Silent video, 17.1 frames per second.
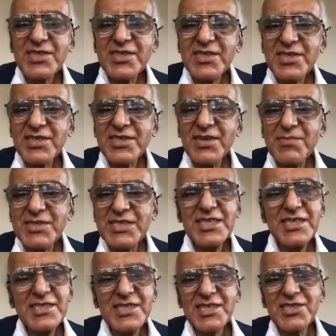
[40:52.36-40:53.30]

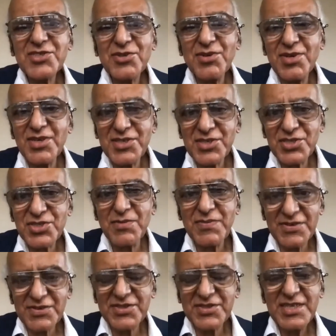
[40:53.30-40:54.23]
committees and so on and so
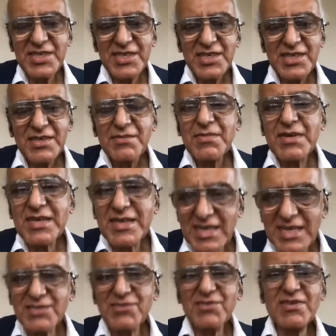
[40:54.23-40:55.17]
forth. But
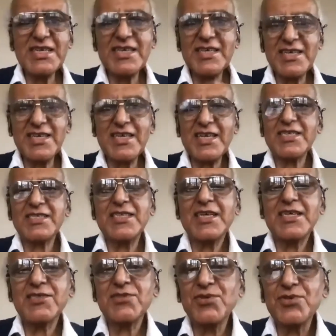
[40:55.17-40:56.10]
gradually I realized
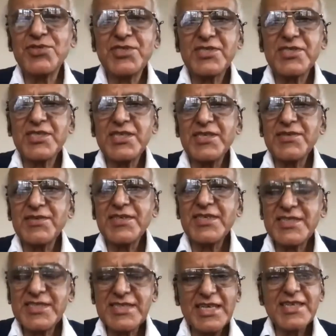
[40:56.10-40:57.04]
that those
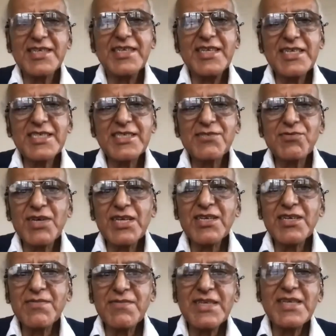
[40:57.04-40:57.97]
techniques were
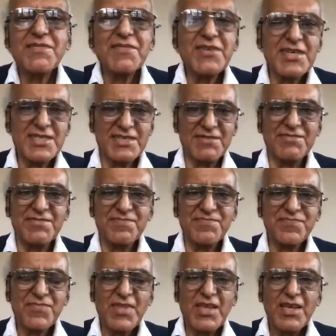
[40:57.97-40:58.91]
not very effective.
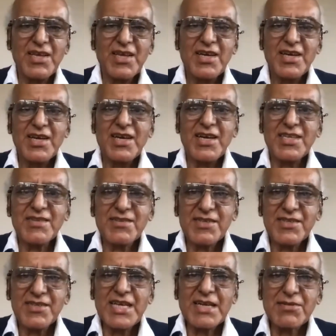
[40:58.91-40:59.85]
And
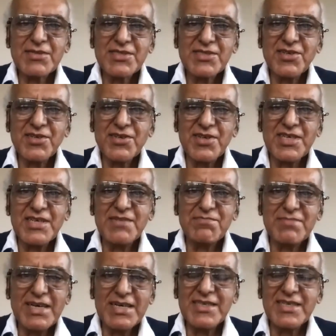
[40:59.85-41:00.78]
that was not only
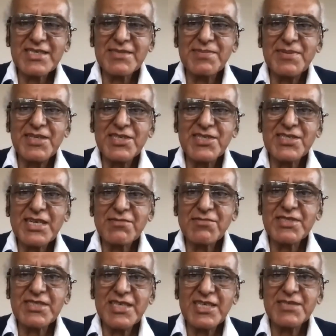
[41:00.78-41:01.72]
my experience, that
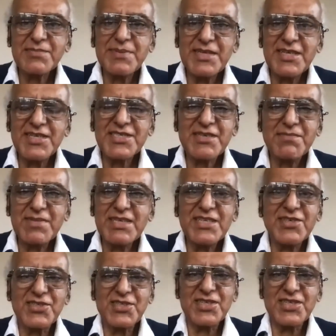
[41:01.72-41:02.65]
was the experience of many other